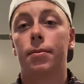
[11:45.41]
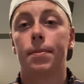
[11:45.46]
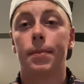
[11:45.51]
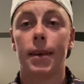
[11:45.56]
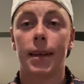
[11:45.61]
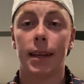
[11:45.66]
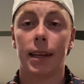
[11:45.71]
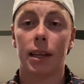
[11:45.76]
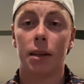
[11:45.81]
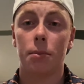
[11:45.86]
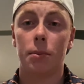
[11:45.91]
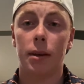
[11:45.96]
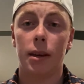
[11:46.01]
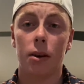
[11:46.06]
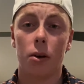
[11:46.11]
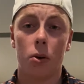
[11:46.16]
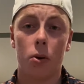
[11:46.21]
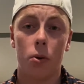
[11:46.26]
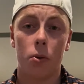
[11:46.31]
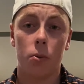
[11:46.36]
and it can be a
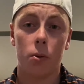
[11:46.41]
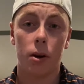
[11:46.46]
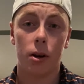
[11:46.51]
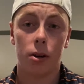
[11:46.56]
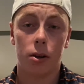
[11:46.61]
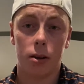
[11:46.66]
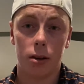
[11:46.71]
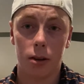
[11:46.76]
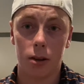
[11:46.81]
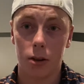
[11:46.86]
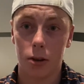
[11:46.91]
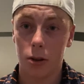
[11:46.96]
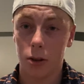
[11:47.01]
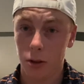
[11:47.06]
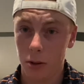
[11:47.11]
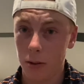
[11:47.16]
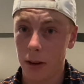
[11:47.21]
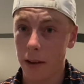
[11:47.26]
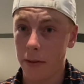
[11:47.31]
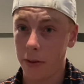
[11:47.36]
hole where
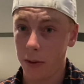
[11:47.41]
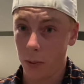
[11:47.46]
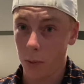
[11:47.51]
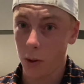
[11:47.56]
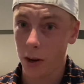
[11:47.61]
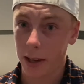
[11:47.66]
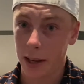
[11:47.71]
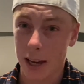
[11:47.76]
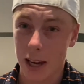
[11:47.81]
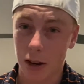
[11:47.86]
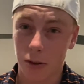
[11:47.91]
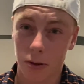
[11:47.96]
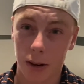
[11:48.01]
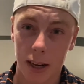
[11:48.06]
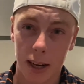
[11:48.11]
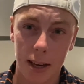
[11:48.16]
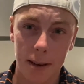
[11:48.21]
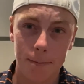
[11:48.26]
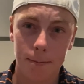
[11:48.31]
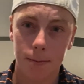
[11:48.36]
you definitely want to get
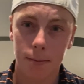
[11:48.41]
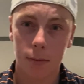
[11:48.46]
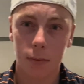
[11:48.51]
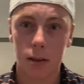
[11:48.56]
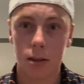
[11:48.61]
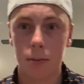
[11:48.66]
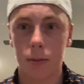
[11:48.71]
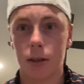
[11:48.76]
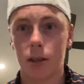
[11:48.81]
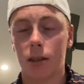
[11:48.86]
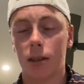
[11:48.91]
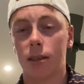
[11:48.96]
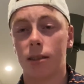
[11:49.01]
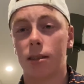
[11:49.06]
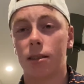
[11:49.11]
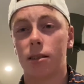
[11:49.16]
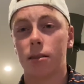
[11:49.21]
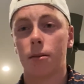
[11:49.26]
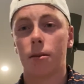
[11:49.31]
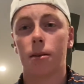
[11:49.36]
greedy, especially because
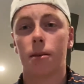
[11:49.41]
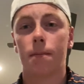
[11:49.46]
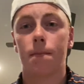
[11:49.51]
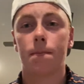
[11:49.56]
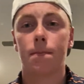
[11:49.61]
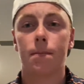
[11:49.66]
it's a